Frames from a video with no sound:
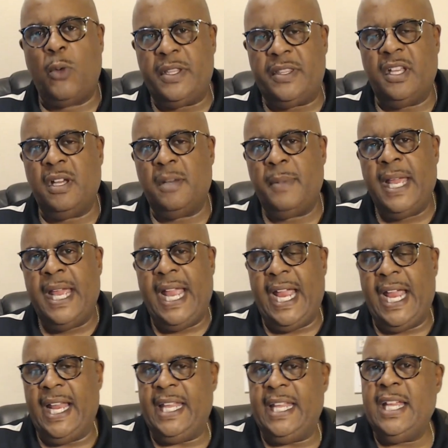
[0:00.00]
with them,
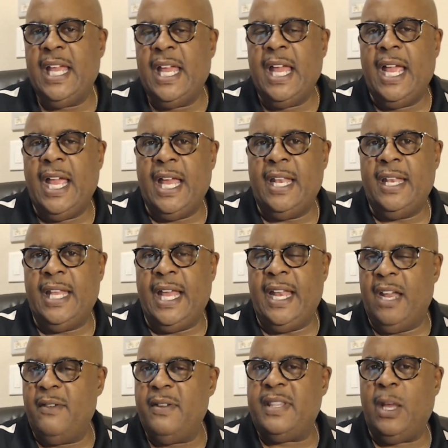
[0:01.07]
and he
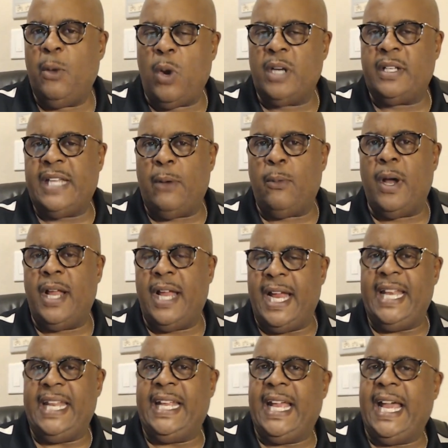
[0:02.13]
everything worked out well, and
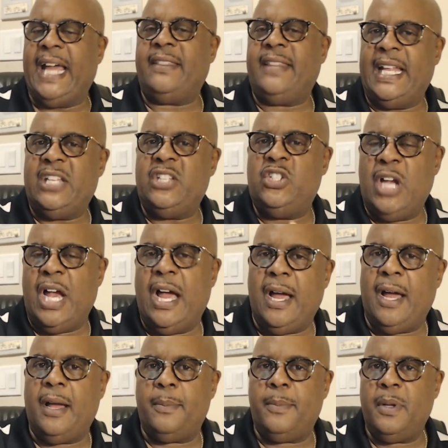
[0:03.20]
he got that job.